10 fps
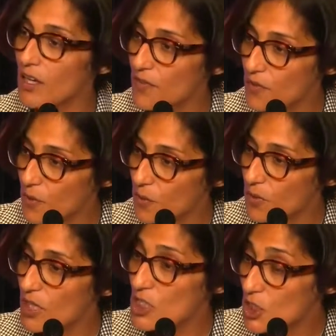
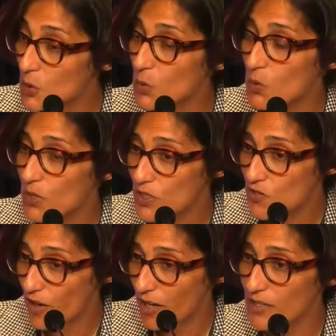through two
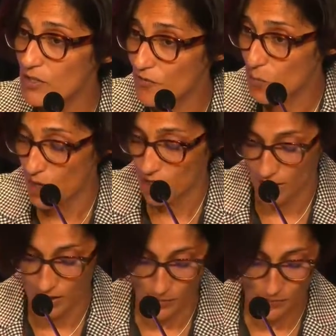strands of
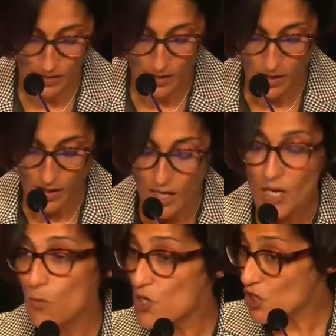work,
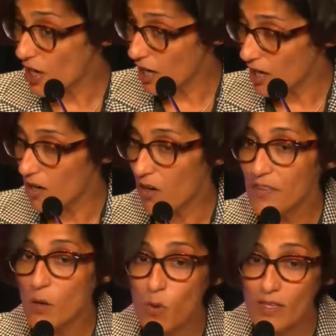which are, on
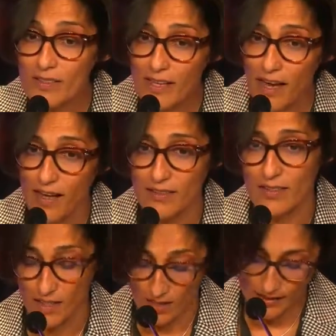the one
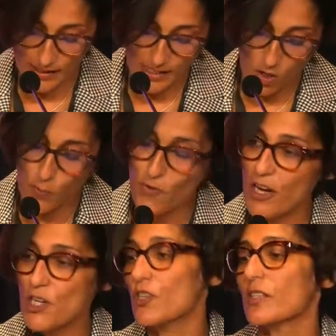hand, the
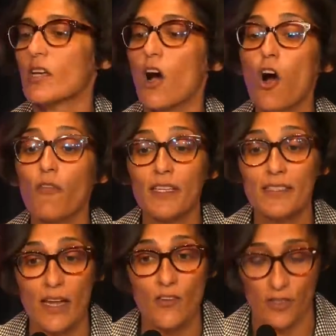operations of the
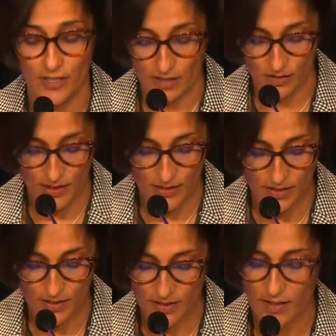central
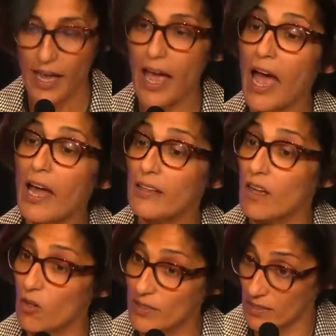services and
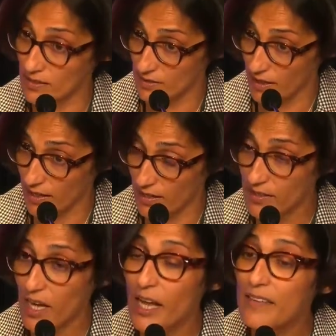on the other
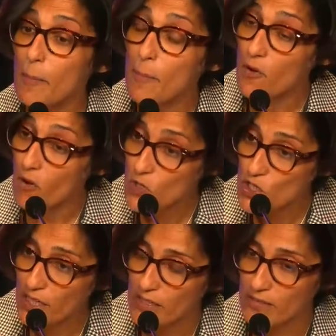hand, the
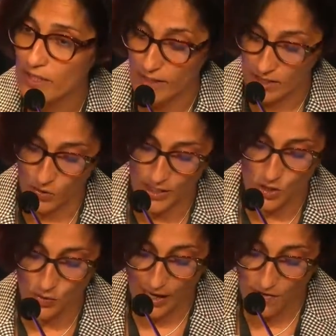projects that are going
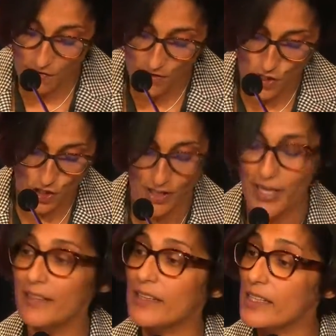to enrich
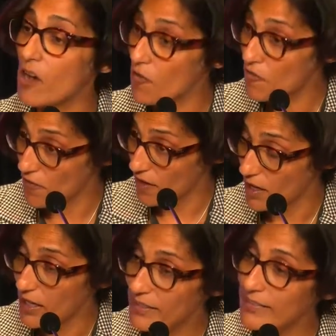the offer
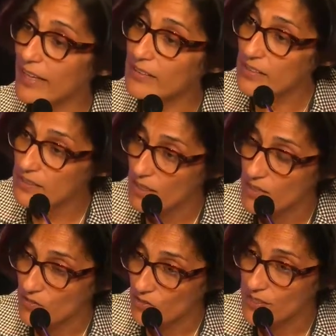that the
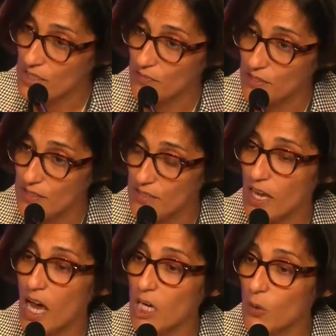central services
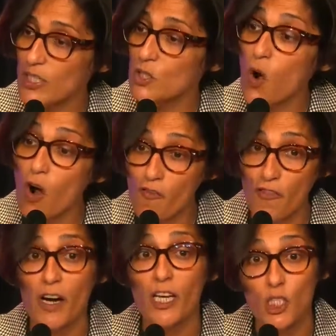are going to
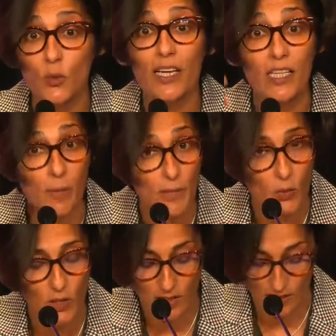offer to the
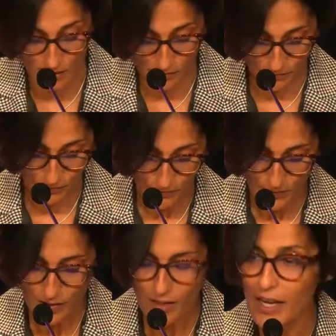community.
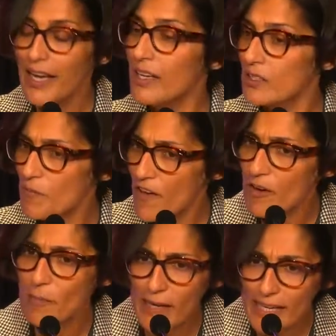So I'm
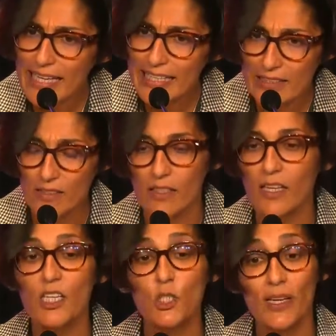very pleased
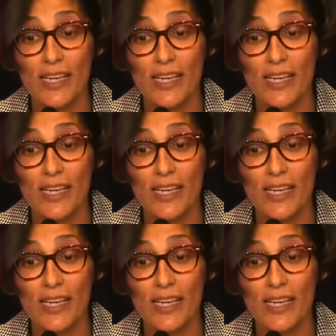to